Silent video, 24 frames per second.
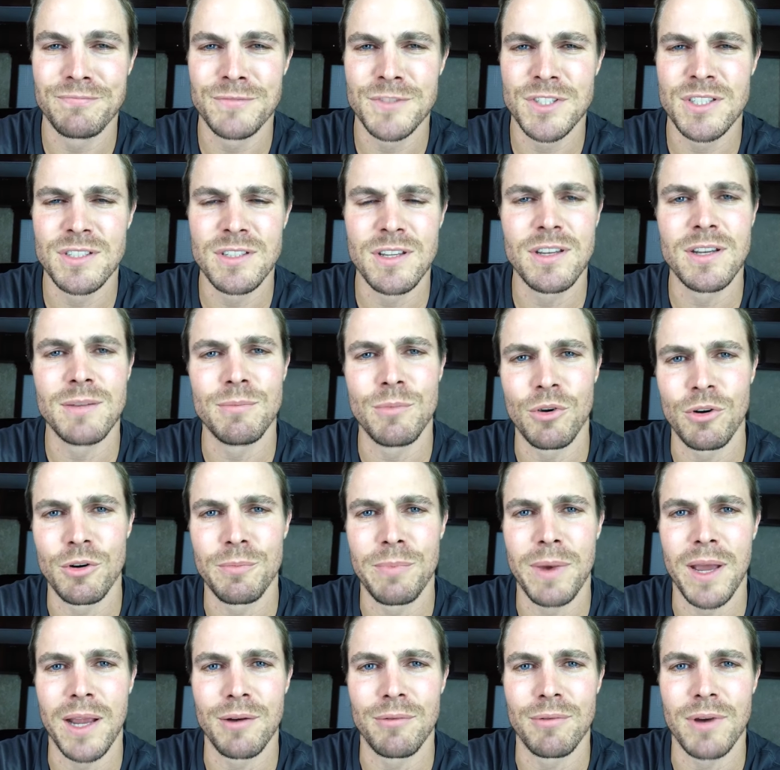She's into
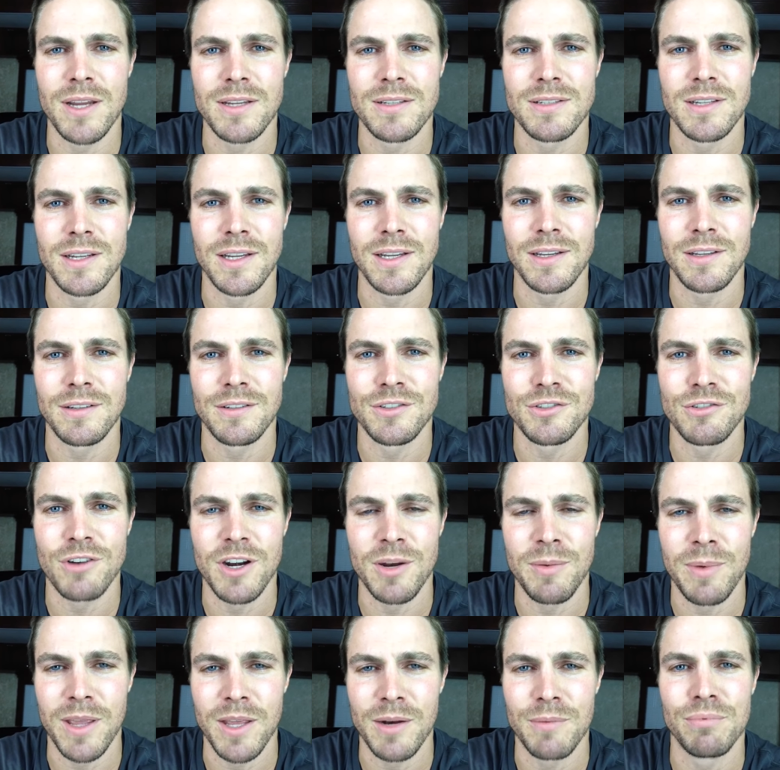motorbike racing. She's trying
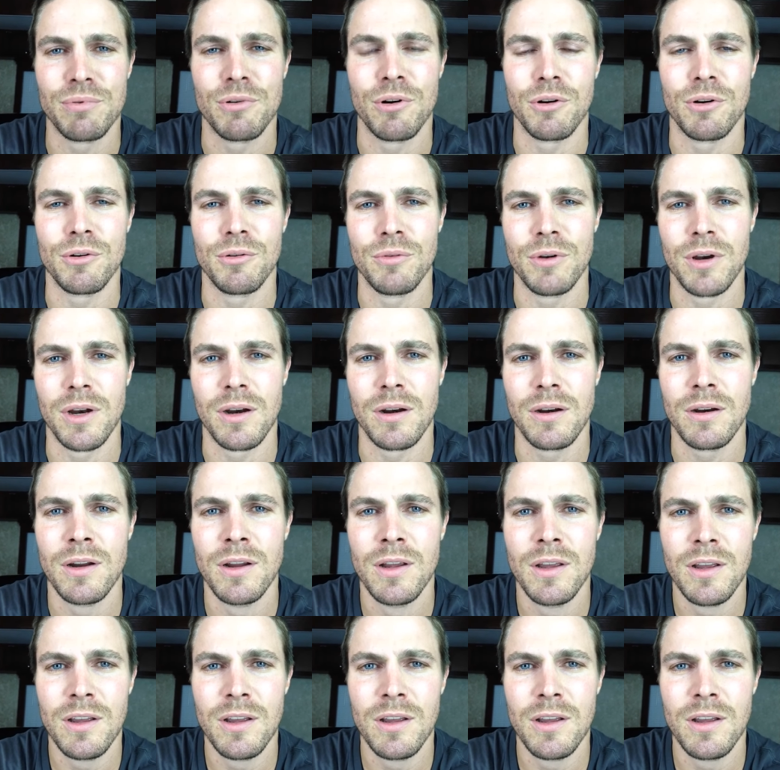to make it a pro career.